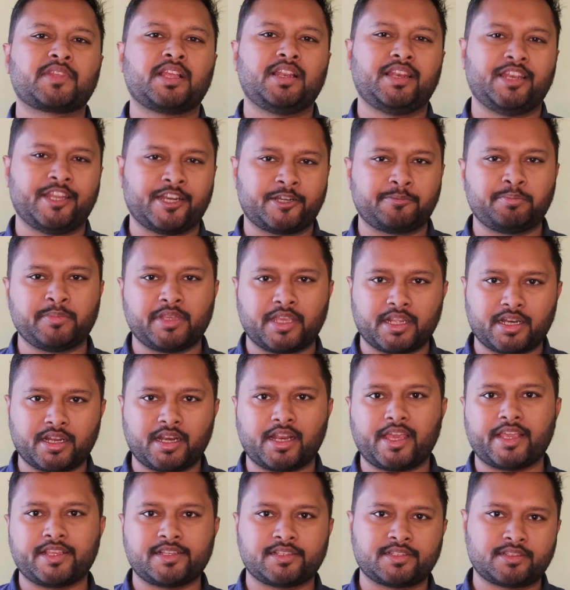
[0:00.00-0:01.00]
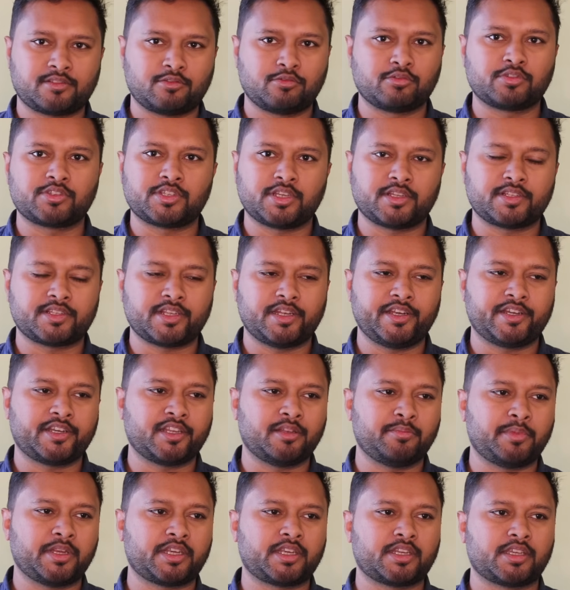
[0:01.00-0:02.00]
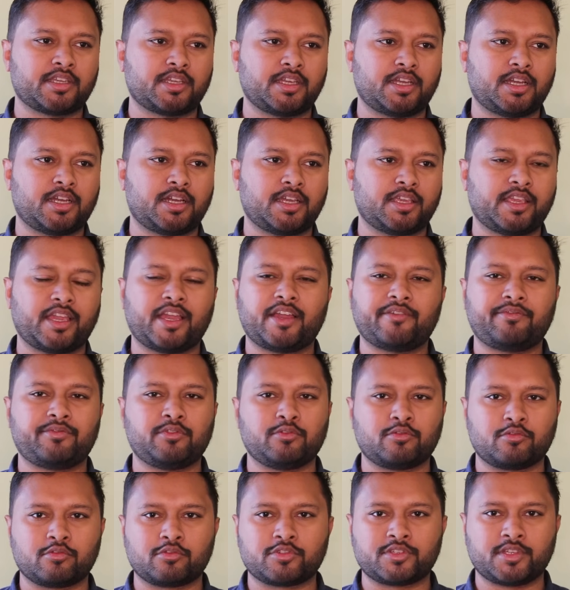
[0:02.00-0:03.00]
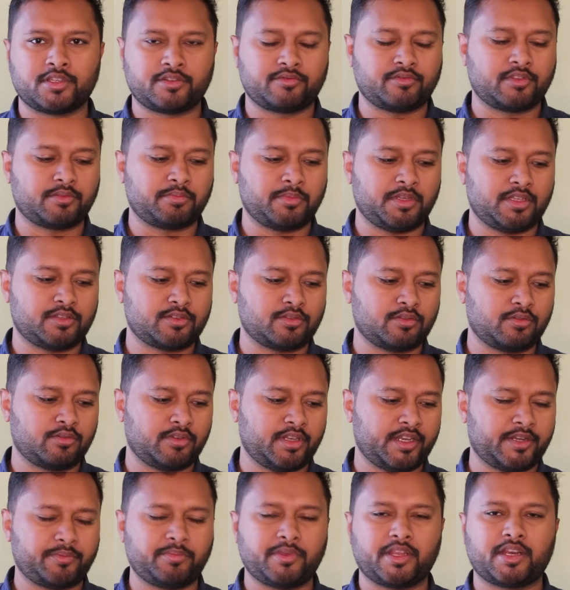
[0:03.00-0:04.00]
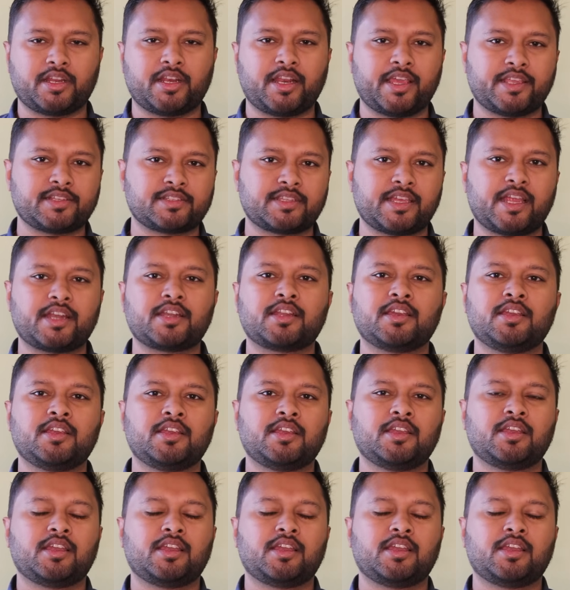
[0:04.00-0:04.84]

Let me analyze questions a little bit. I have few questions with me, so let me analyze that.